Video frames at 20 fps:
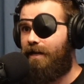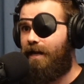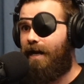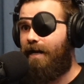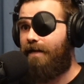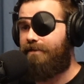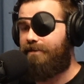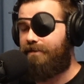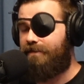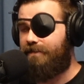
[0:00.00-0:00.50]

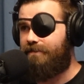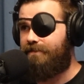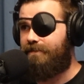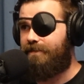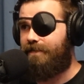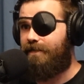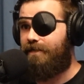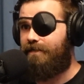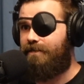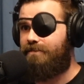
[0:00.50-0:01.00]
I think
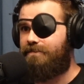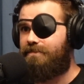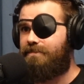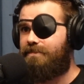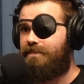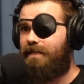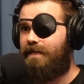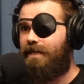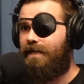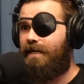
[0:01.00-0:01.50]
there's
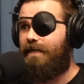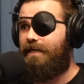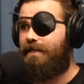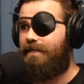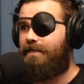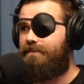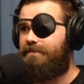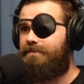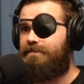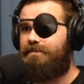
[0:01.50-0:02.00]

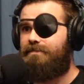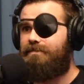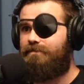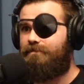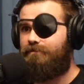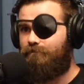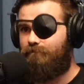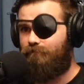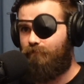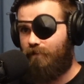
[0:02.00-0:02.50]
a,
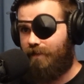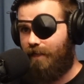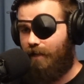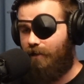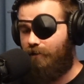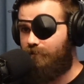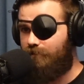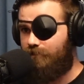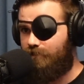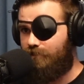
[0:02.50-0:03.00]

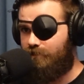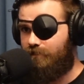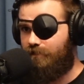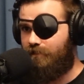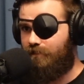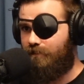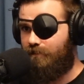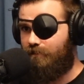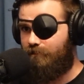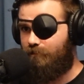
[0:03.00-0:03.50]
without
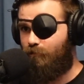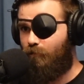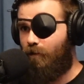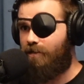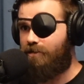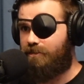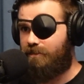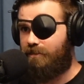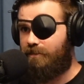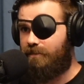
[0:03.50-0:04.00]

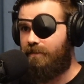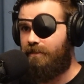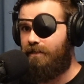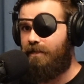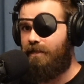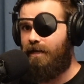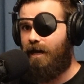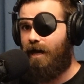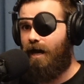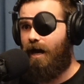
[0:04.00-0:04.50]
question,
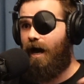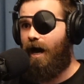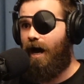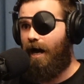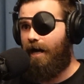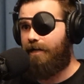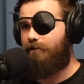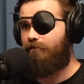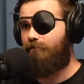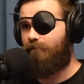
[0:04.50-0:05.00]
a
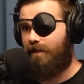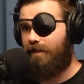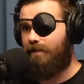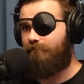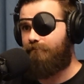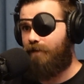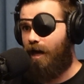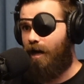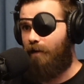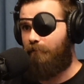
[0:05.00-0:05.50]
higher rate of
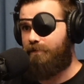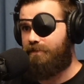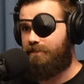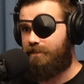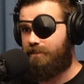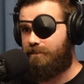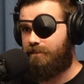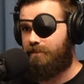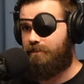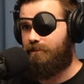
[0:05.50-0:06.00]

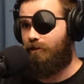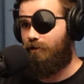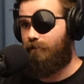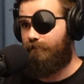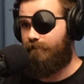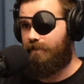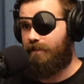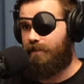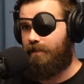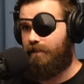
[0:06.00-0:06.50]
competition over
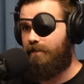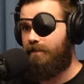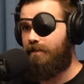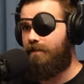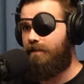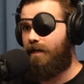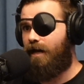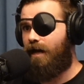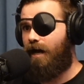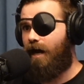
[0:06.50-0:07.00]
there.
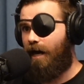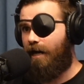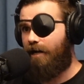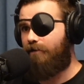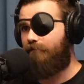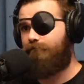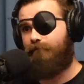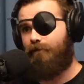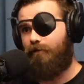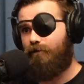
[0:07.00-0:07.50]
A higher
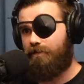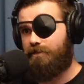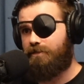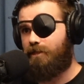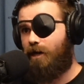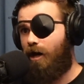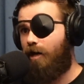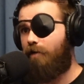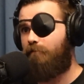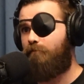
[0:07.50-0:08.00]
focus
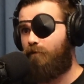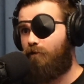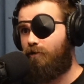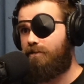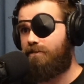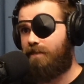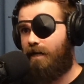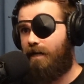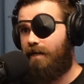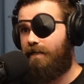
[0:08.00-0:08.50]
on Muay
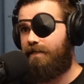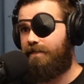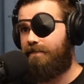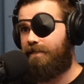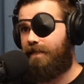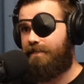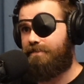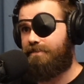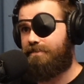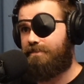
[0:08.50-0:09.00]
Thai in
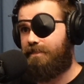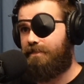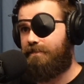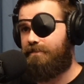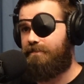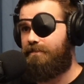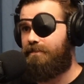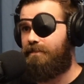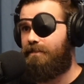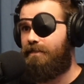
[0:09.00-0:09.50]
that state.
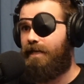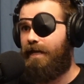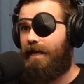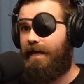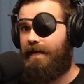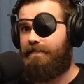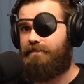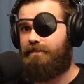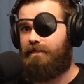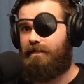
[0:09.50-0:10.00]

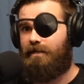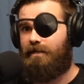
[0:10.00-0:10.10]
And,